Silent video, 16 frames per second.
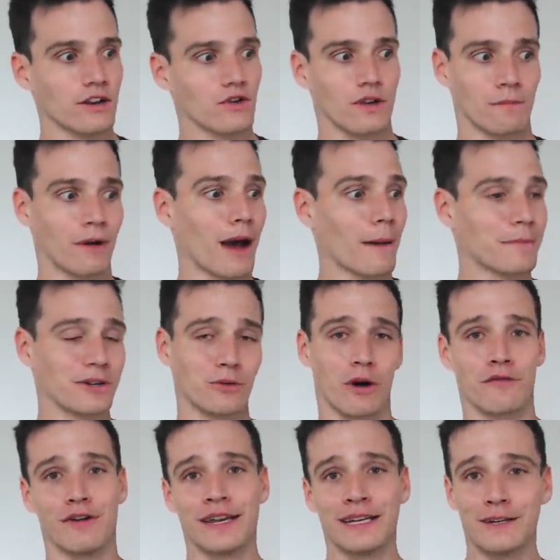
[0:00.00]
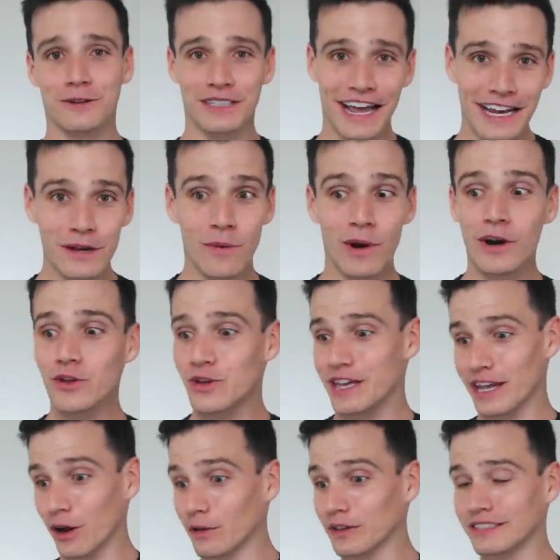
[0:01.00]
You can pop into our videos anywhere, you can
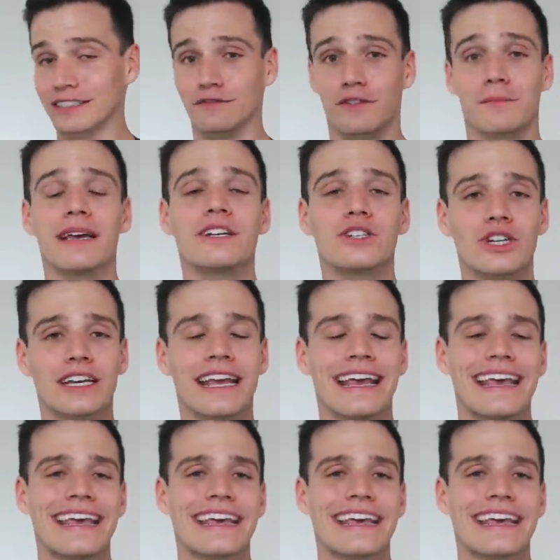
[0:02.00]
get all this information.